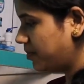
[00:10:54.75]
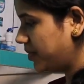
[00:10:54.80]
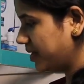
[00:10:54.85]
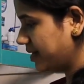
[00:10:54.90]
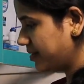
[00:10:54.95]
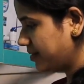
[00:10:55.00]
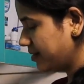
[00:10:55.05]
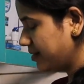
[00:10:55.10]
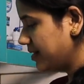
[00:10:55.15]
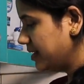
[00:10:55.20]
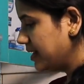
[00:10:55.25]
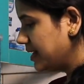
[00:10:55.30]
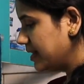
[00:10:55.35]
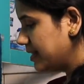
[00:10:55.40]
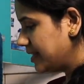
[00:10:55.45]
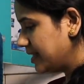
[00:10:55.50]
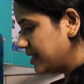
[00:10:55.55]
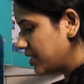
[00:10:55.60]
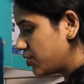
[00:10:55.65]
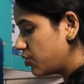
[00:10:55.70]
but
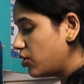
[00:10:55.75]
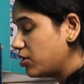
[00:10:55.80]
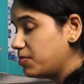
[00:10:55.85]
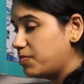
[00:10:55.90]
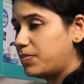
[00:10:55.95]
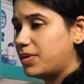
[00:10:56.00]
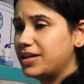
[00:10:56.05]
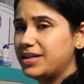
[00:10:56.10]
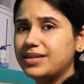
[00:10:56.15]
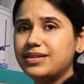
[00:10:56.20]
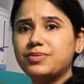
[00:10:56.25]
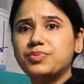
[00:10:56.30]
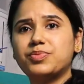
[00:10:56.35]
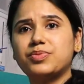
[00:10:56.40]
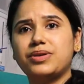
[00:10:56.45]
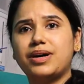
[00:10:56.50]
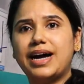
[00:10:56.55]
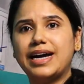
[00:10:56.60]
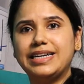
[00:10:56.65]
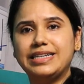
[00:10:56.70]
these are all bulk
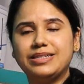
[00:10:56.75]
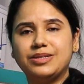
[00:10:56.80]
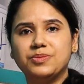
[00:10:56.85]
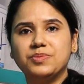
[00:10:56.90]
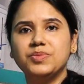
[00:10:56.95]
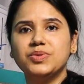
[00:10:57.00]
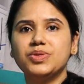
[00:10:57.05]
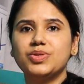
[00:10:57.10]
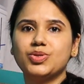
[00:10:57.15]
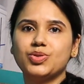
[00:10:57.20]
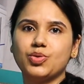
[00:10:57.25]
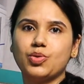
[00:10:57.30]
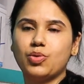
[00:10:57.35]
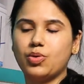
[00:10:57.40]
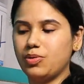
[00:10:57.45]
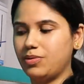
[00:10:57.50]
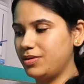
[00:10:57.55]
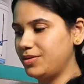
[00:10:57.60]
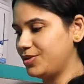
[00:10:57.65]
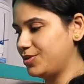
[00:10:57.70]
items,
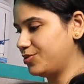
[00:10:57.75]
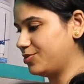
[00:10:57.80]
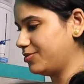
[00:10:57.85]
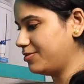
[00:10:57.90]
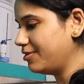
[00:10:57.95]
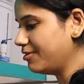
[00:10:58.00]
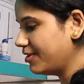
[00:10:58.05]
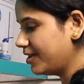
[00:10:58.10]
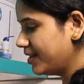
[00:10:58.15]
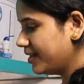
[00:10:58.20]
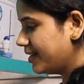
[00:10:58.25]
so you know